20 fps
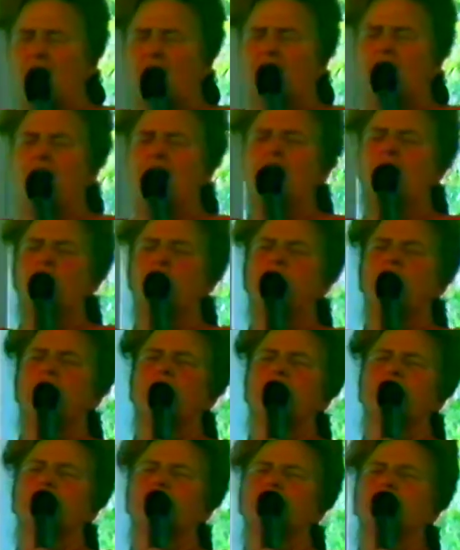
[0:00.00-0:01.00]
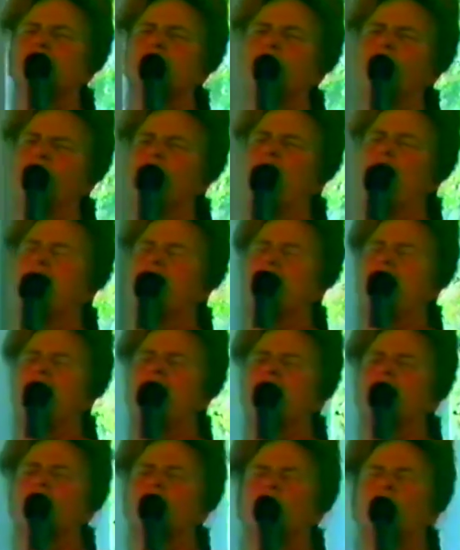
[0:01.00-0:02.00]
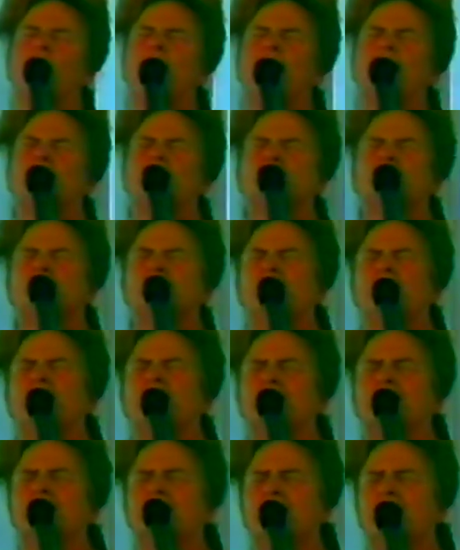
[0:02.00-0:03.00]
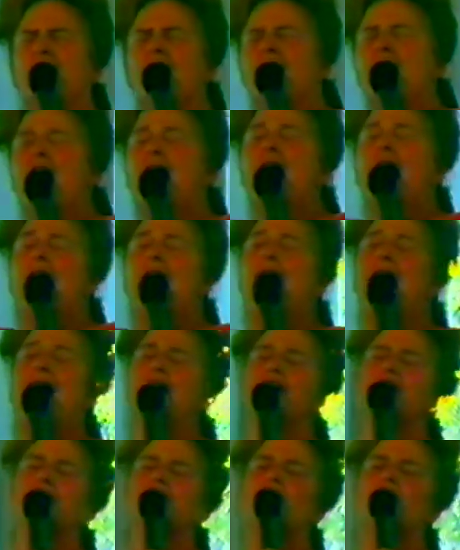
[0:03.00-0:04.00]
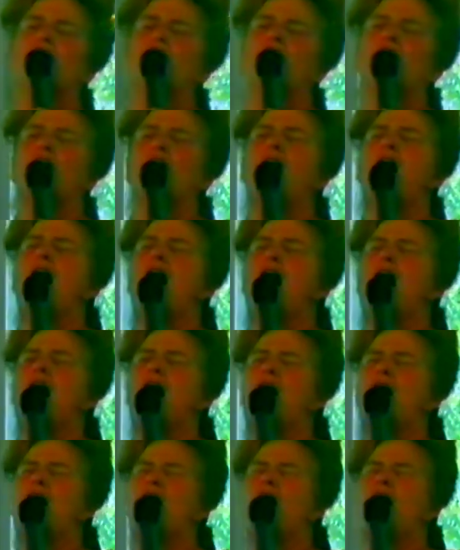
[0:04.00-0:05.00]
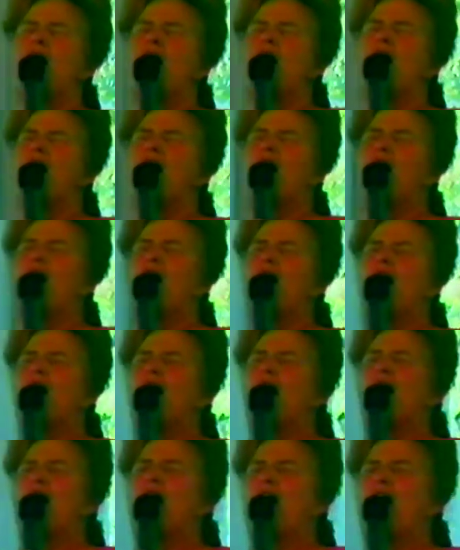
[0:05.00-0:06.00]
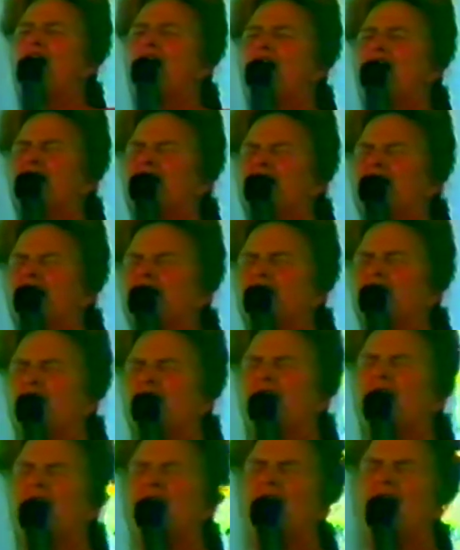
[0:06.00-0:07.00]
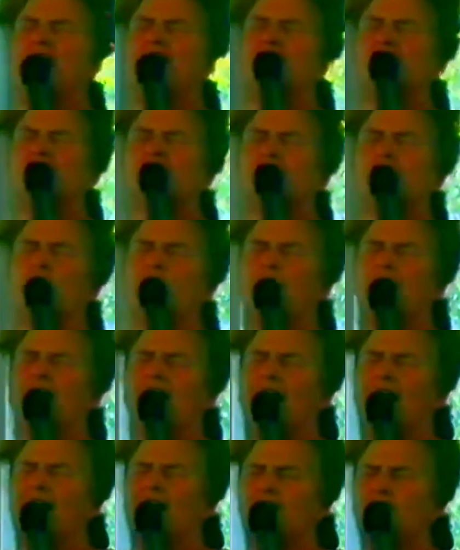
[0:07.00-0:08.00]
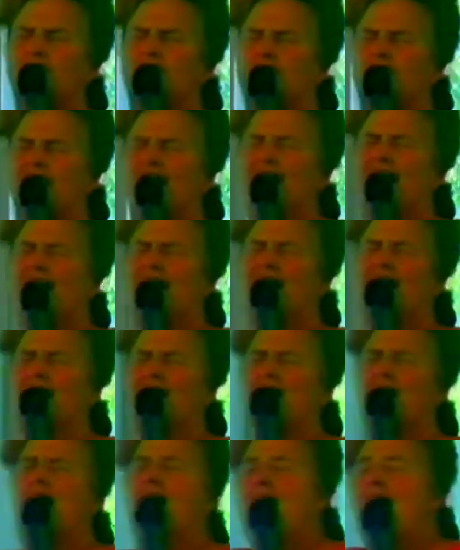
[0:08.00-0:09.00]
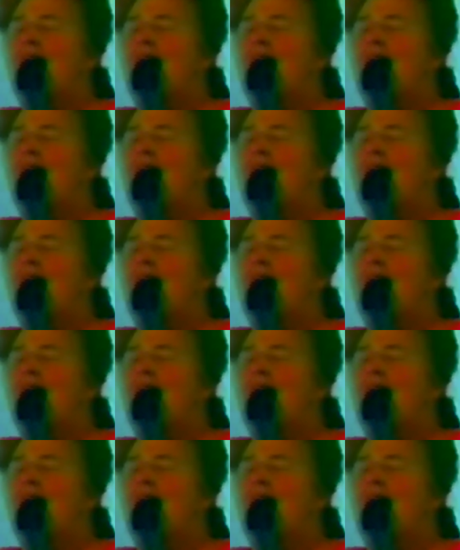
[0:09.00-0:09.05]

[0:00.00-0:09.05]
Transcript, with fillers: thy worship, thine adoration unto the Lord. And yea, I shall release thee.